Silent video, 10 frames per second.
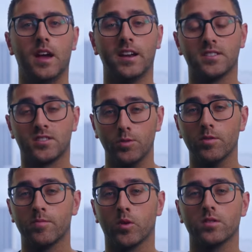And it's
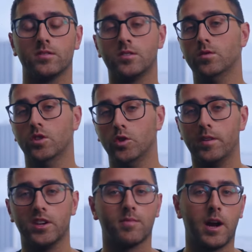super important to loop
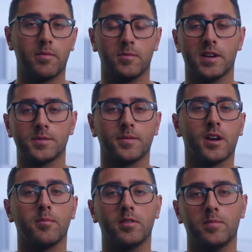in your property management
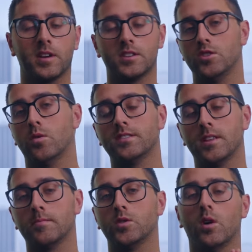company because you want
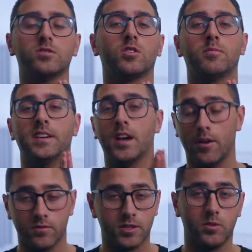them to also be
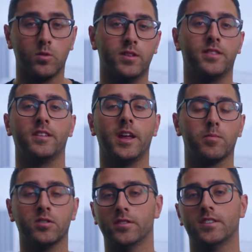comfortable with the
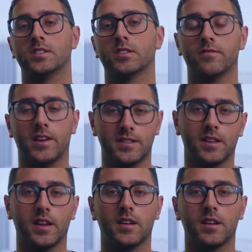neighborhood that you're investing